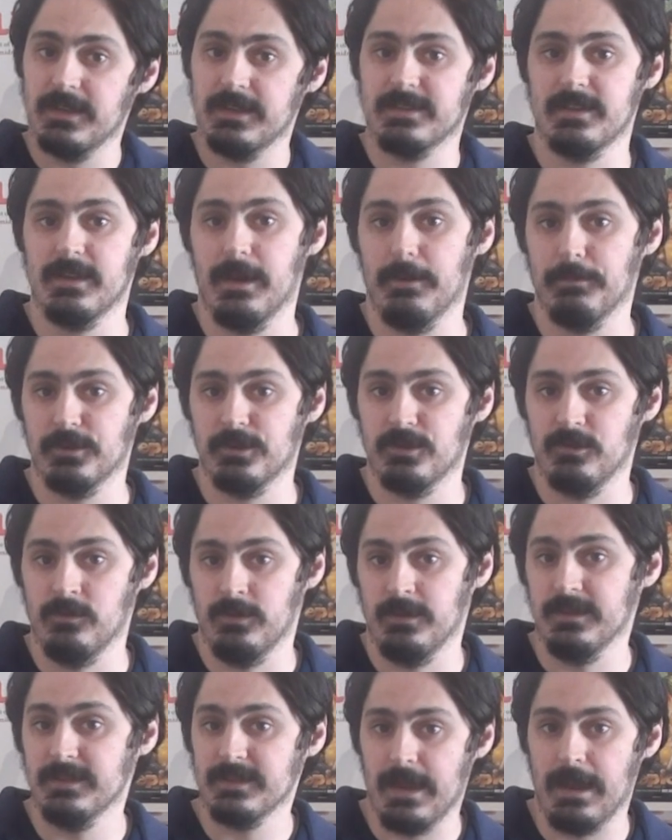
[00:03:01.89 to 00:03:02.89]
takes the
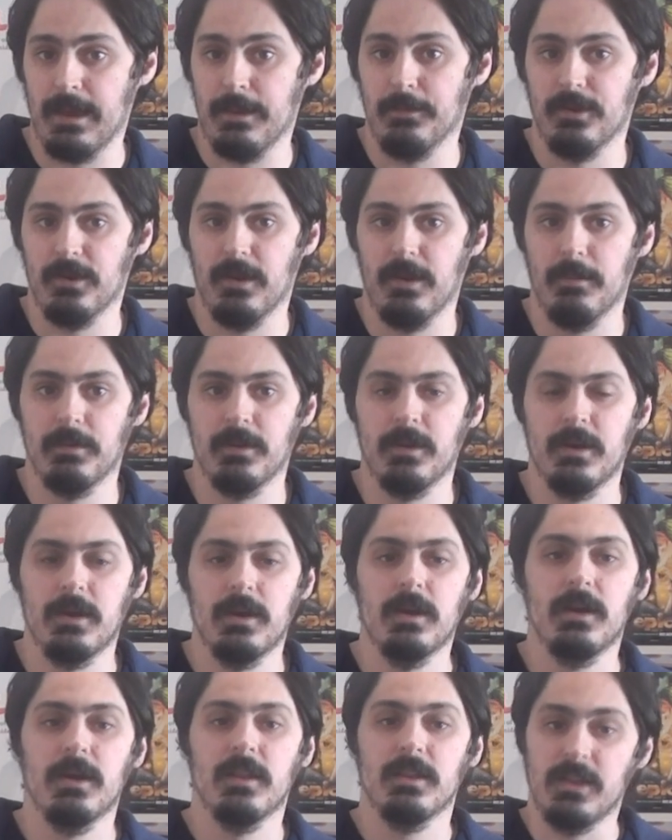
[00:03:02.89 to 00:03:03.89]
opportunity to ham it up.
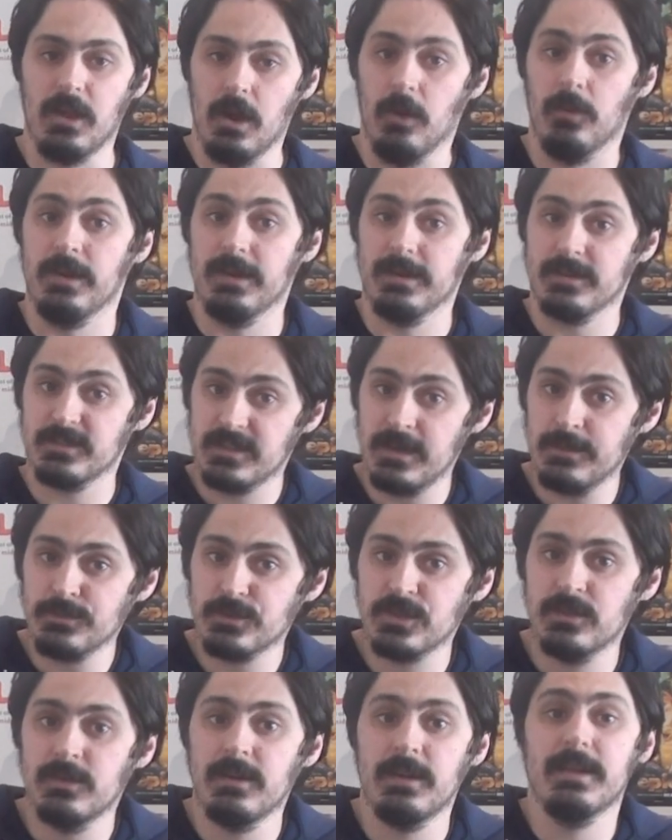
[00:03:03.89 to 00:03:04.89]
The only
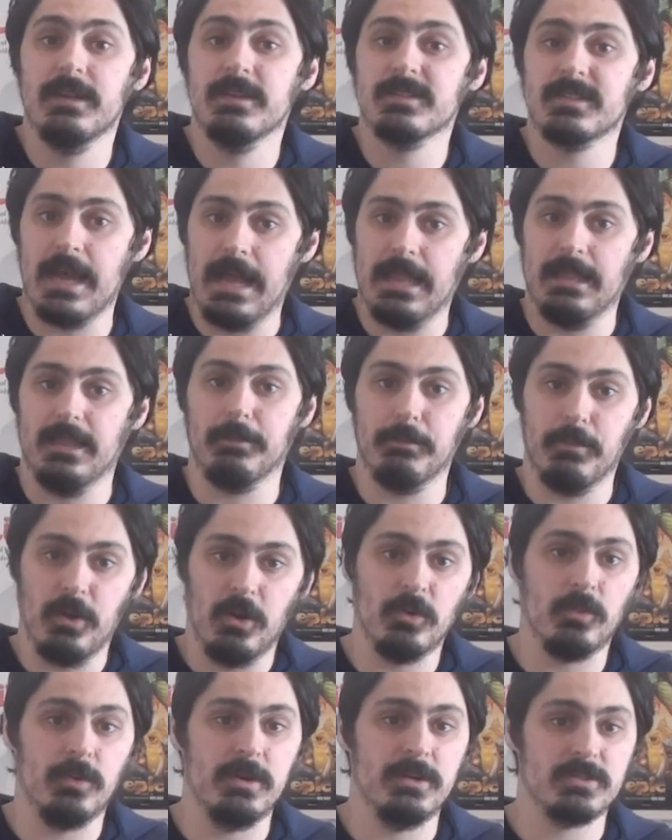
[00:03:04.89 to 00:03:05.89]
exception is Alec
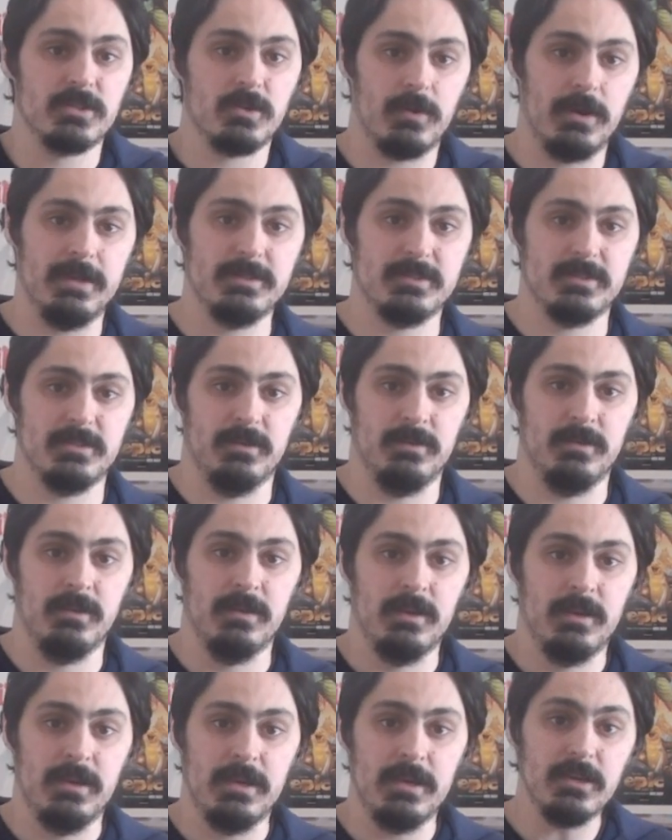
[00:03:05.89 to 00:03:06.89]
Baldwin as Cranston.
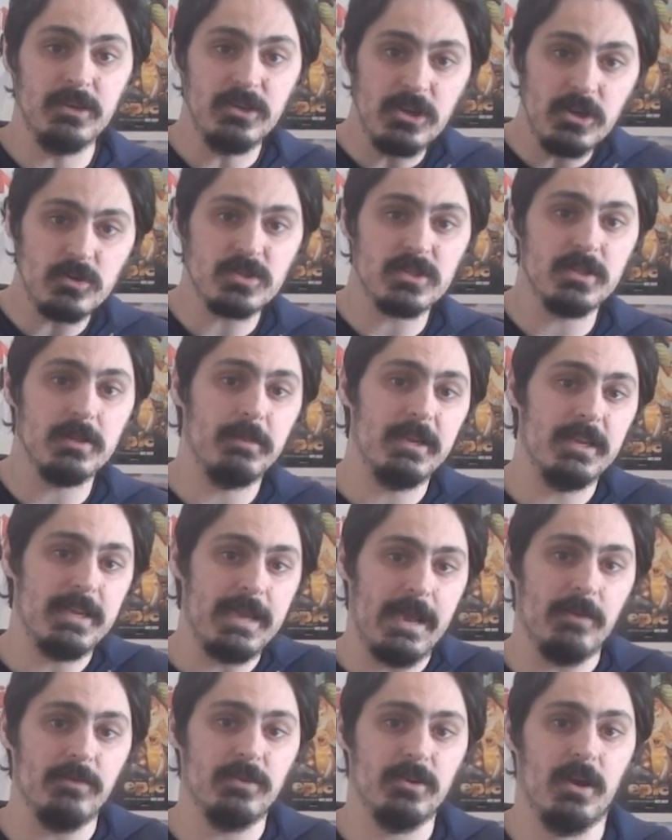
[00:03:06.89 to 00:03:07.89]
He can usually be
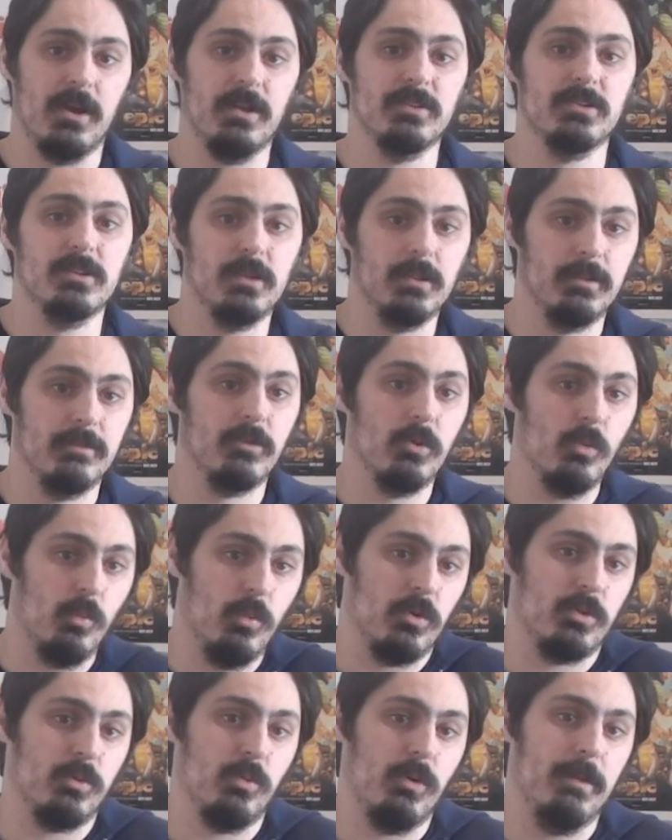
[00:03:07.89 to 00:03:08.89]
counted on to deliver a
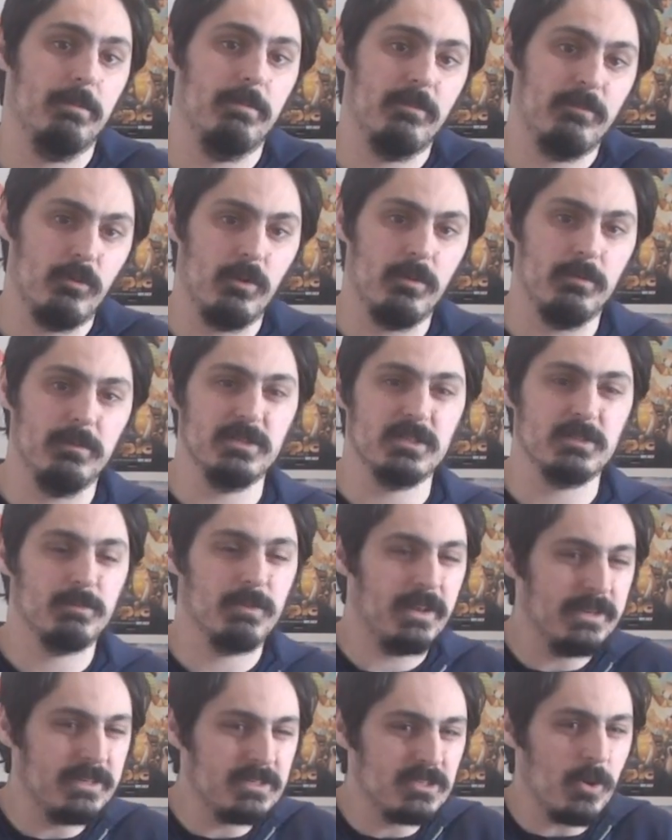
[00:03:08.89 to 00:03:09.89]
worthwhile performance,
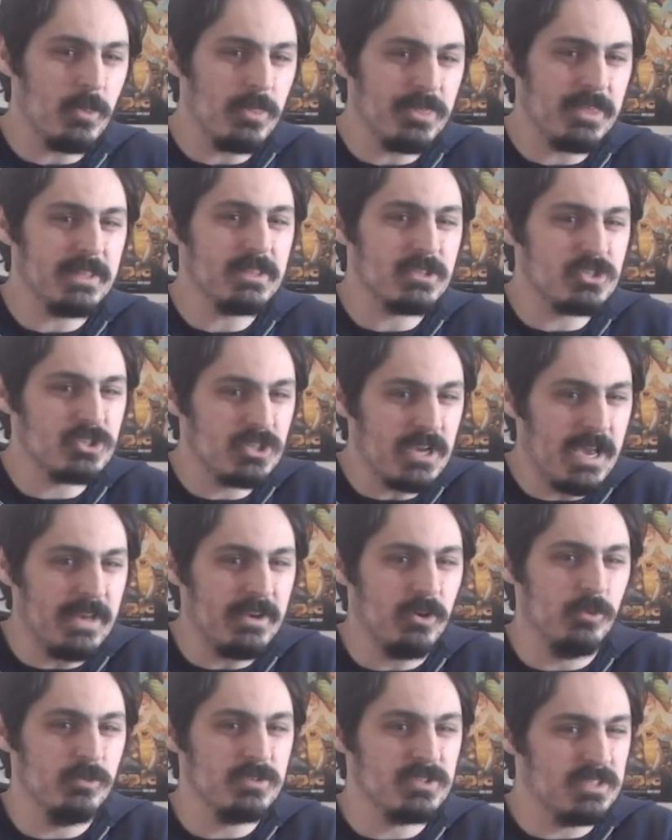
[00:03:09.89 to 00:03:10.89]
but I don't think The
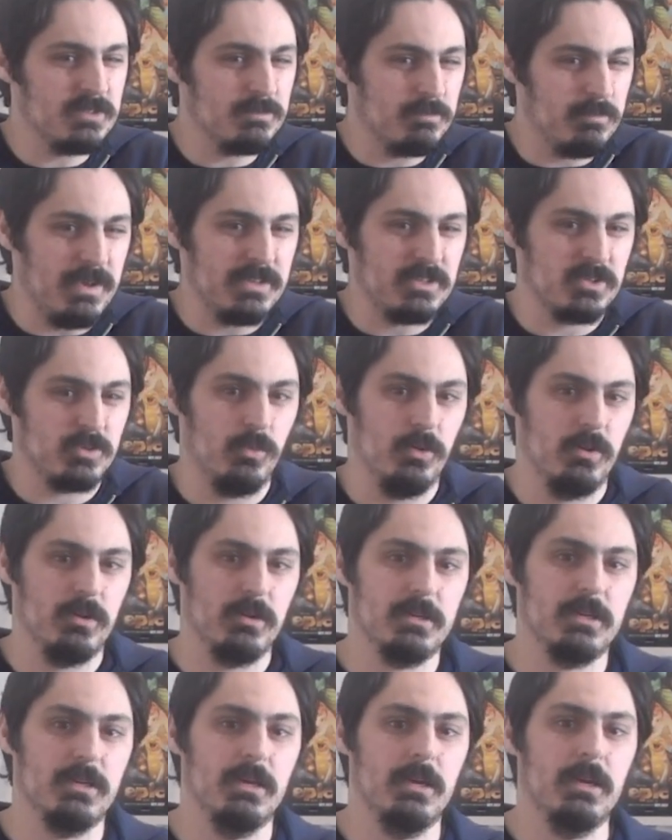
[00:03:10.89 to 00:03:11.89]
Shadow is his best
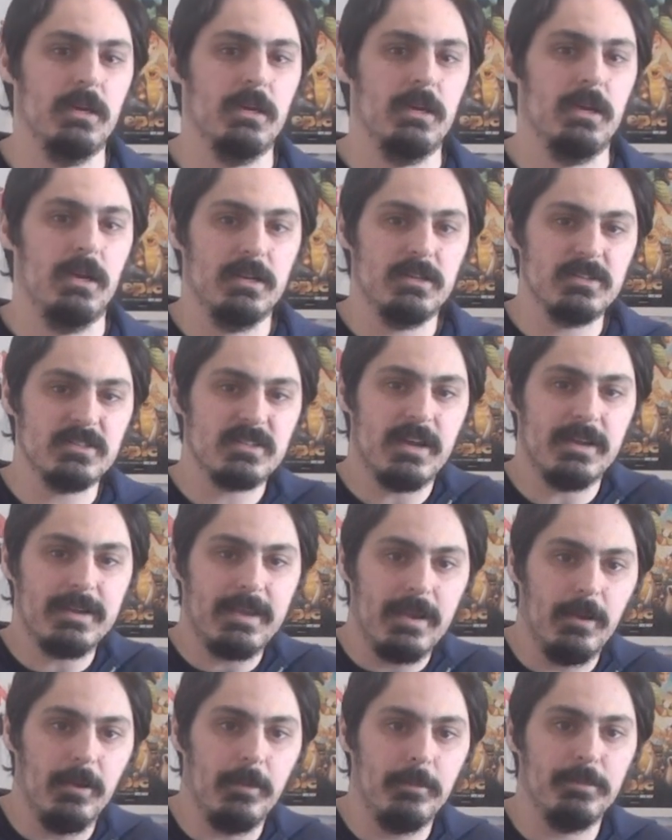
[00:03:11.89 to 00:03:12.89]
work. It does not
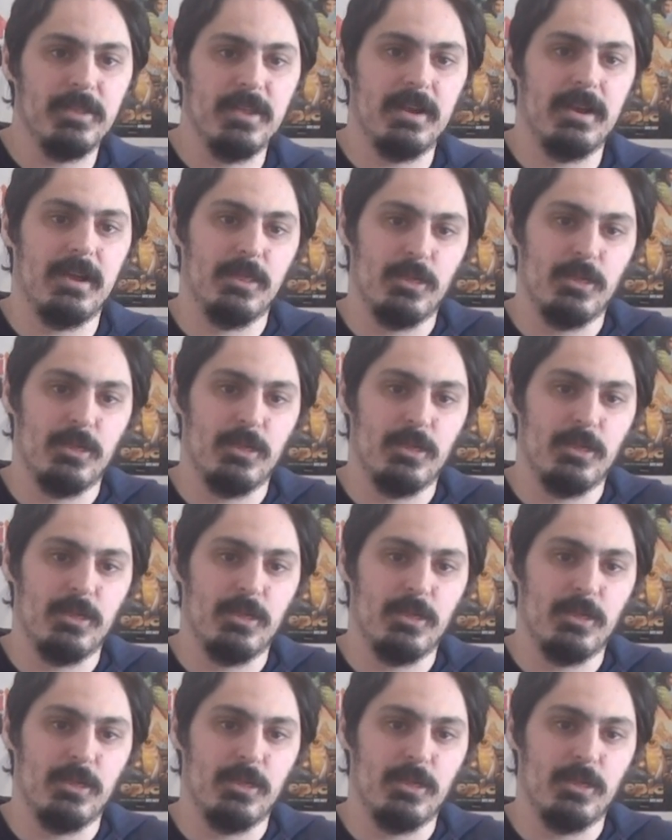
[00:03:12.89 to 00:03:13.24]
help that